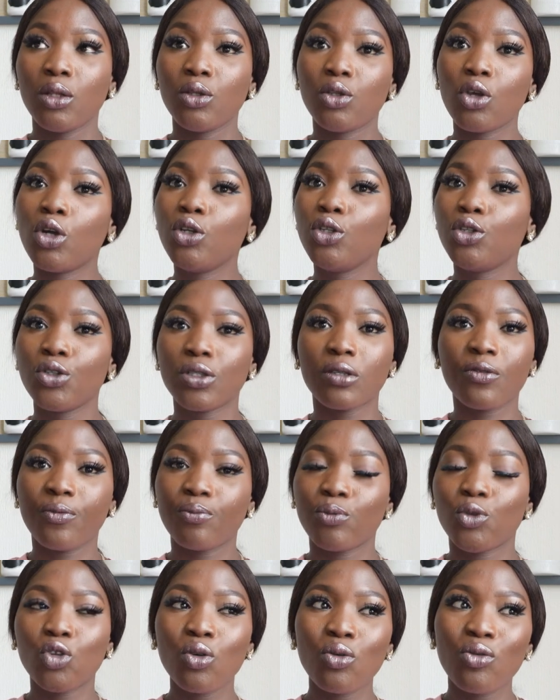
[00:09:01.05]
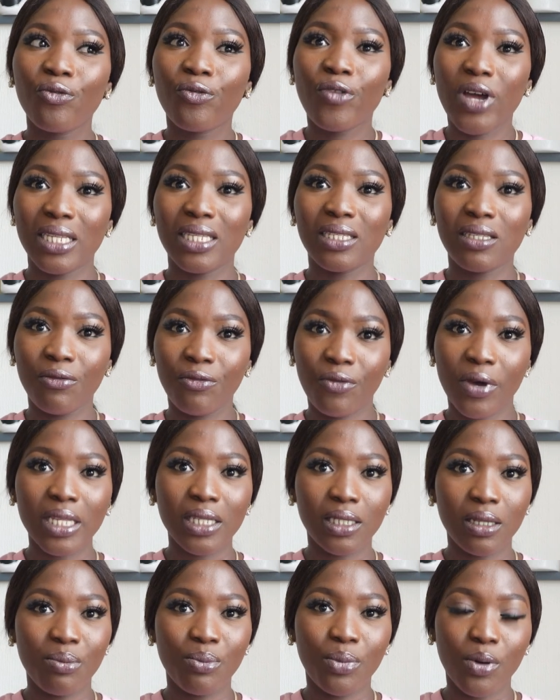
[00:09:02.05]
don't use too
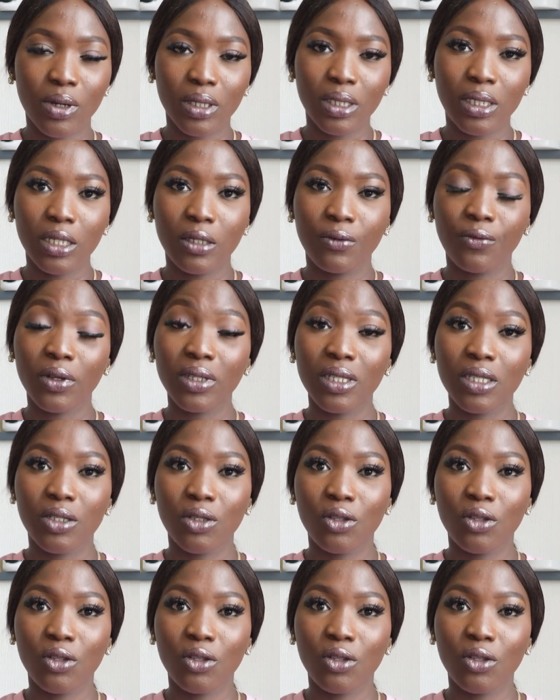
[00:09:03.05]
fancy boxes for this